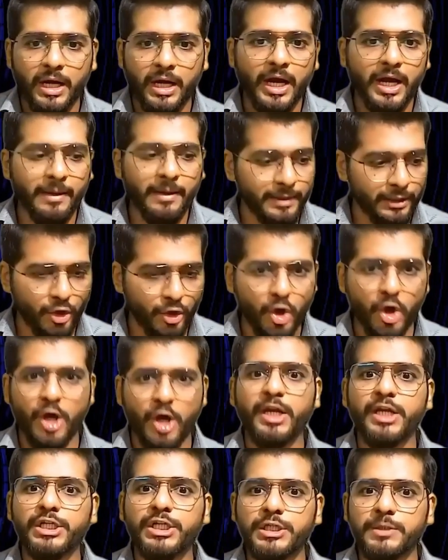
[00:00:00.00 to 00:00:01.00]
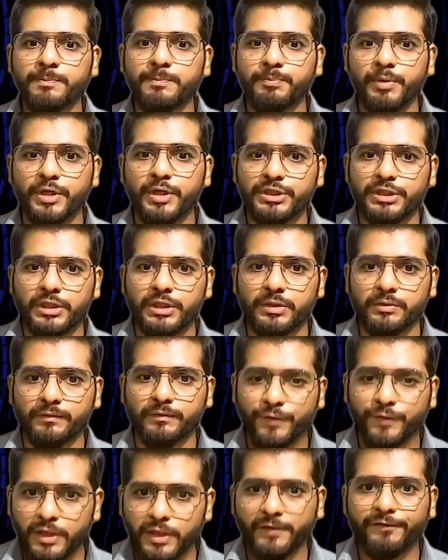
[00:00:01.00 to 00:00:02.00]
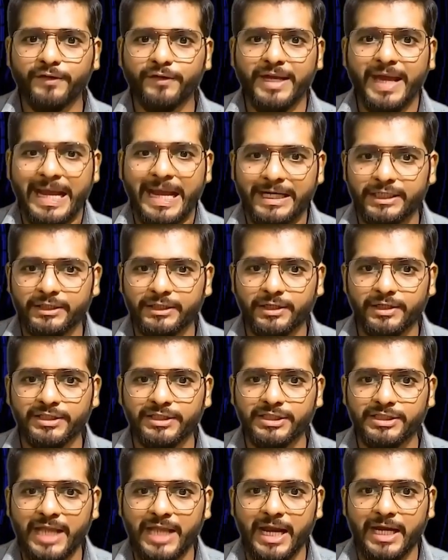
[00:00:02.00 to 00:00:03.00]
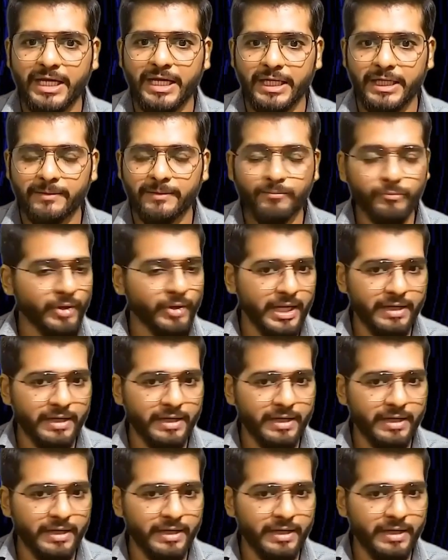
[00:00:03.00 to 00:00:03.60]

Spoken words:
I am an honest person, full of character and standing.